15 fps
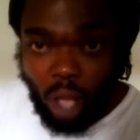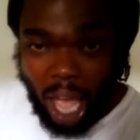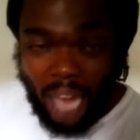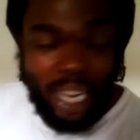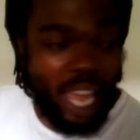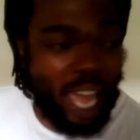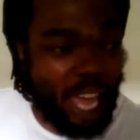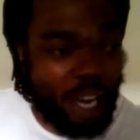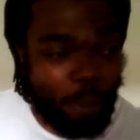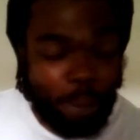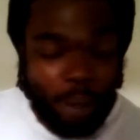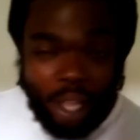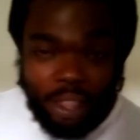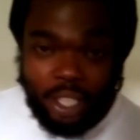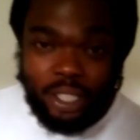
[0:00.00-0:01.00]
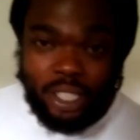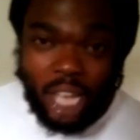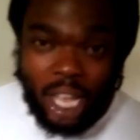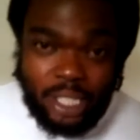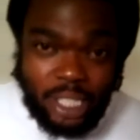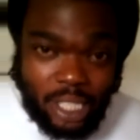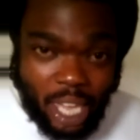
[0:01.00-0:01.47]
I done had a brother in
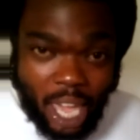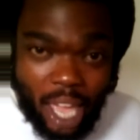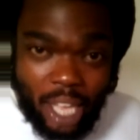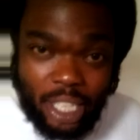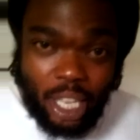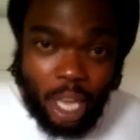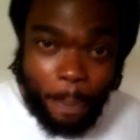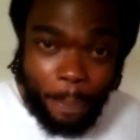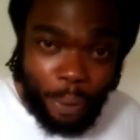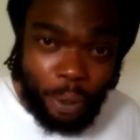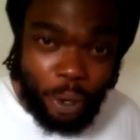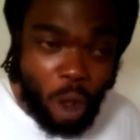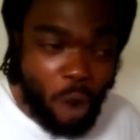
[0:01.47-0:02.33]
Johnson County get pulled